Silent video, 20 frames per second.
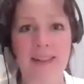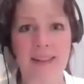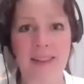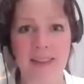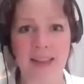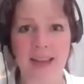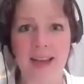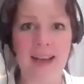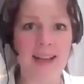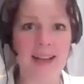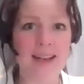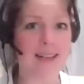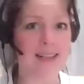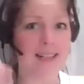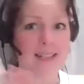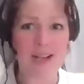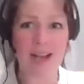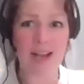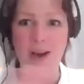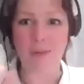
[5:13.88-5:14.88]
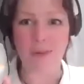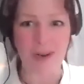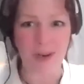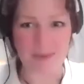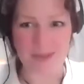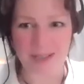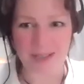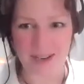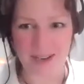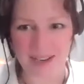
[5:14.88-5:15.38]
That is not what I'm
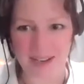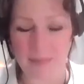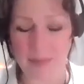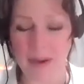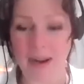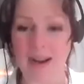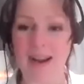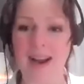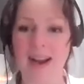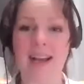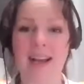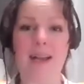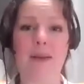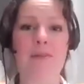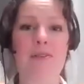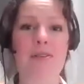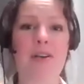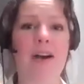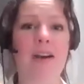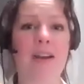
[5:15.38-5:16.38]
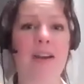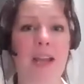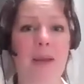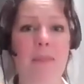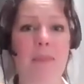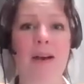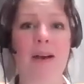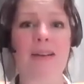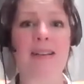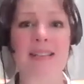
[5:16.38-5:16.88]
talking about. I am talking
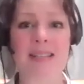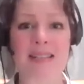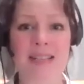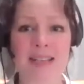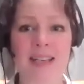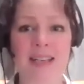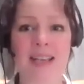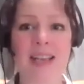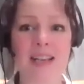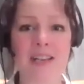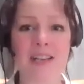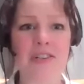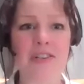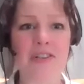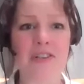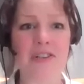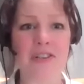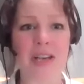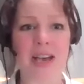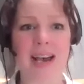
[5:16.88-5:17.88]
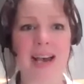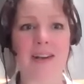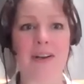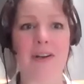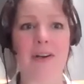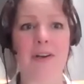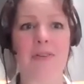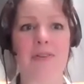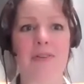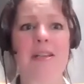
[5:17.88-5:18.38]
about digging into your
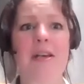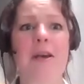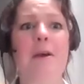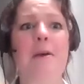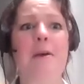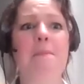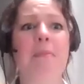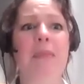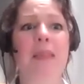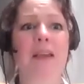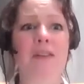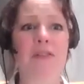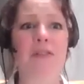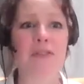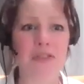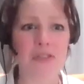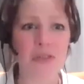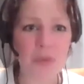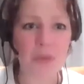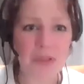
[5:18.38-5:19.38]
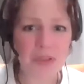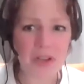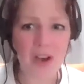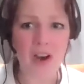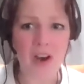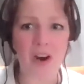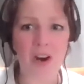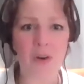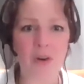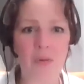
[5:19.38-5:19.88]
shadows, doing the
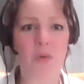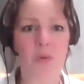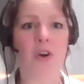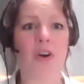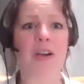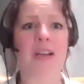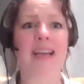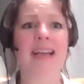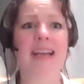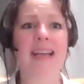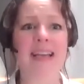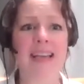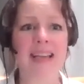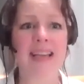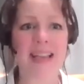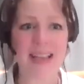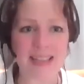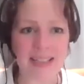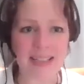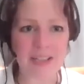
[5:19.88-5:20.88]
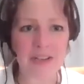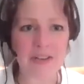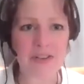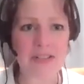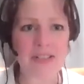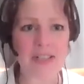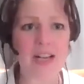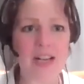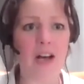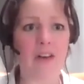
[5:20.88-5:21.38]
hard work, healing
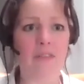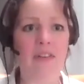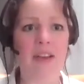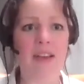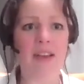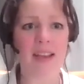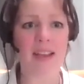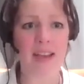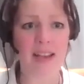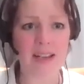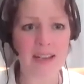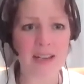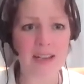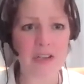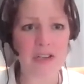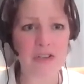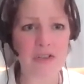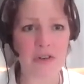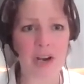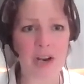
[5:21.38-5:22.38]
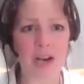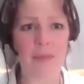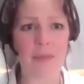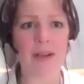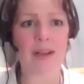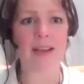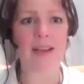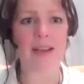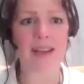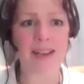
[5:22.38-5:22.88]
yourself, healing your
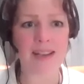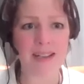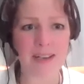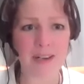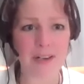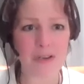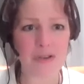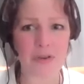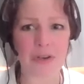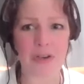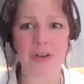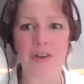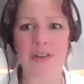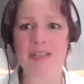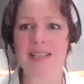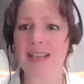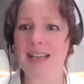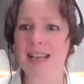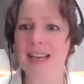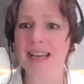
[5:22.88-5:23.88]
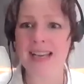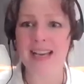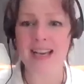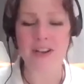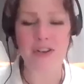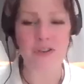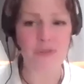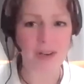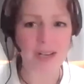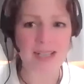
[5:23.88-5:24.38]
trauma, healing your triggers,
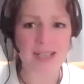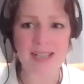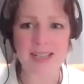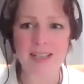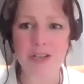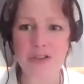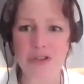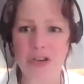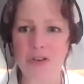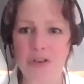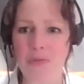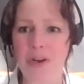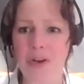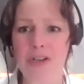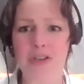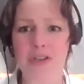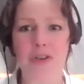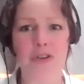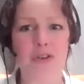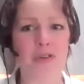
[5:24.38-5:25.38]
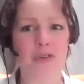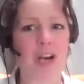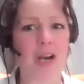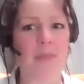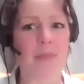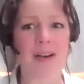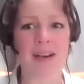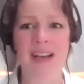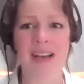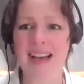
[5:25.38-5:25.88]
addressing the generational
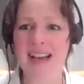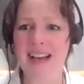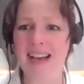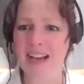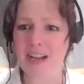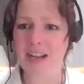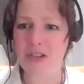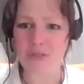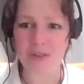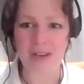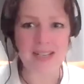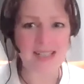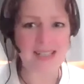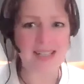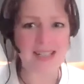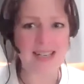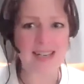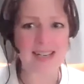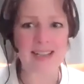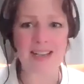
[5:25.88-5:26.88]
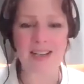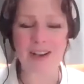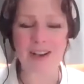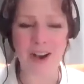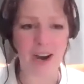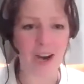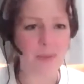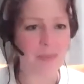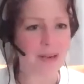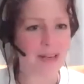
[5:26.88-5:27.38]
trauma, addressing the
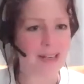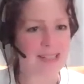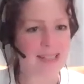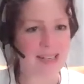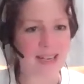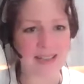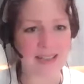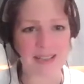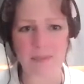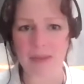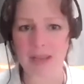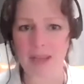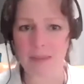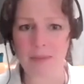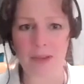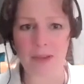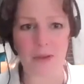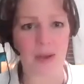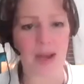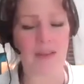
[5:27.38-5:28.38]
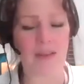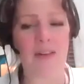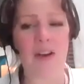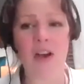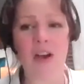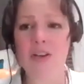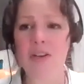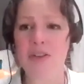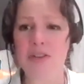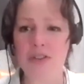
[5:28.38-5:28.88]
karmic debt that maybe you have,
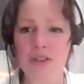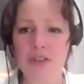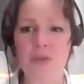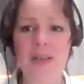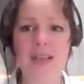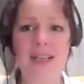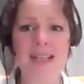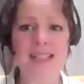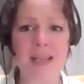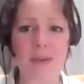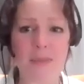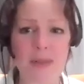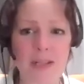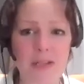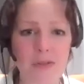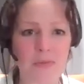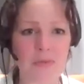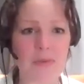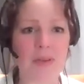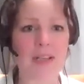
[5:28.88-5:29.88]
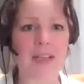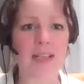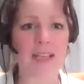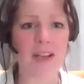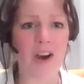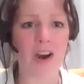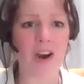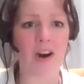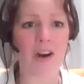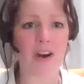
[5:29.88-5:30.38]
doing some of these really
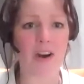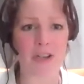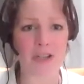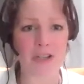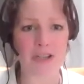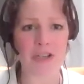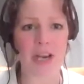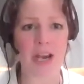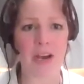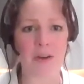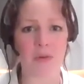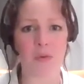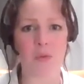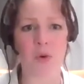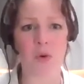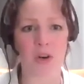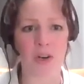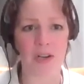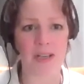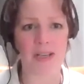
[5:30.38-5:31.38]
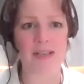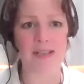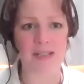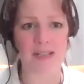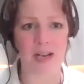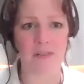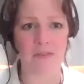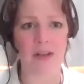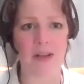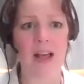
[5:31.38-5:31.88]
hard shadow worky
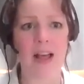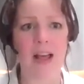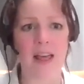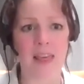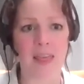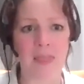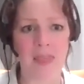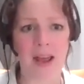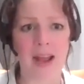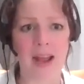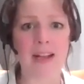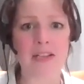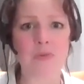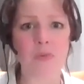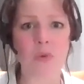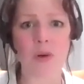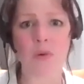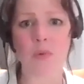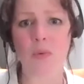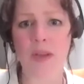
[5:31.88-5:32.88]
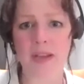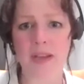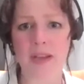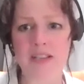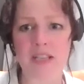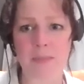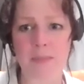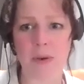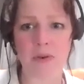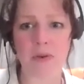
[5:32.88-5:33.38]
stuff. That is what we have
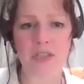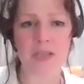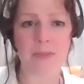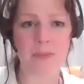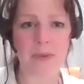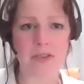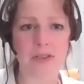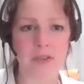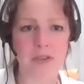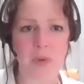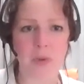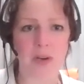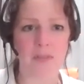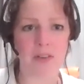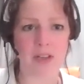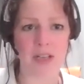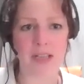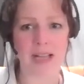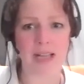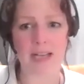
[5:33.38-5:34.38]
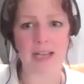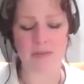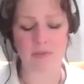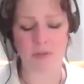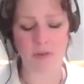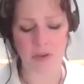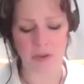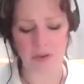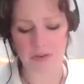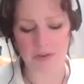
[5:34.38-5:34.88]
supposed to have been doing for the last
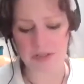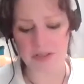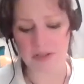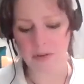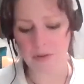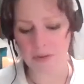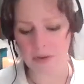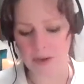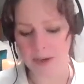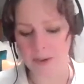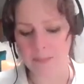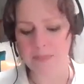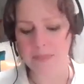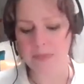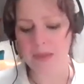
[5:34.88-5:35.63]
few years, okay?